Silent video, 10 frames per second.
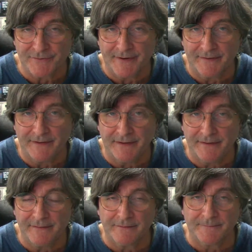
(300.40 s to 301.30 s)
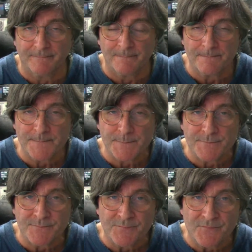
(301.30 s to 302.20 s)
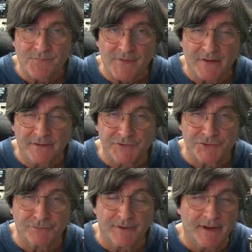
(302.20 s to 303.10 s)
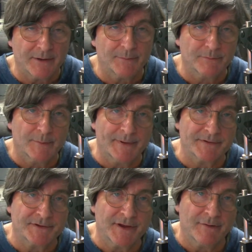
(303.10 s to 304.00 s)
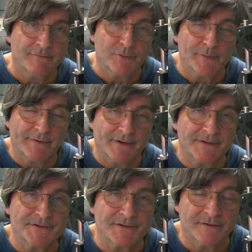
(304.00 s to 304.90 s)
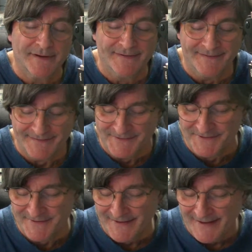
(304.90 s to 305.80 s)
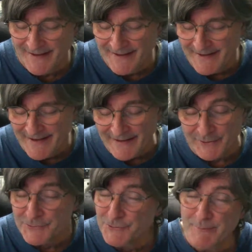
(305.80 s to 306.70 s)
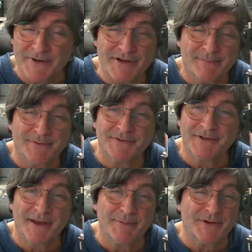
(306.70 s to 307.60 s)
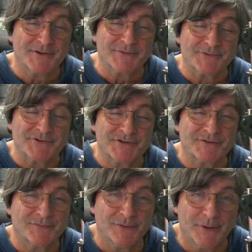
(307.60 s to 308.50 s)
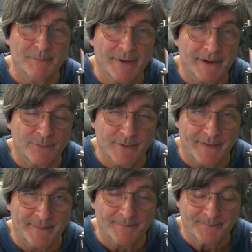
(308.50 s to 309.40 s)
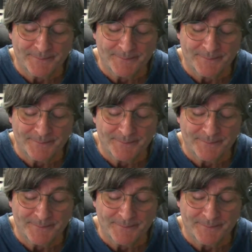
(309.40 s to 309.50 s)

around here, and electrical cable about to go everywhere else. So and of course not much happened today because it was just full on bad weather,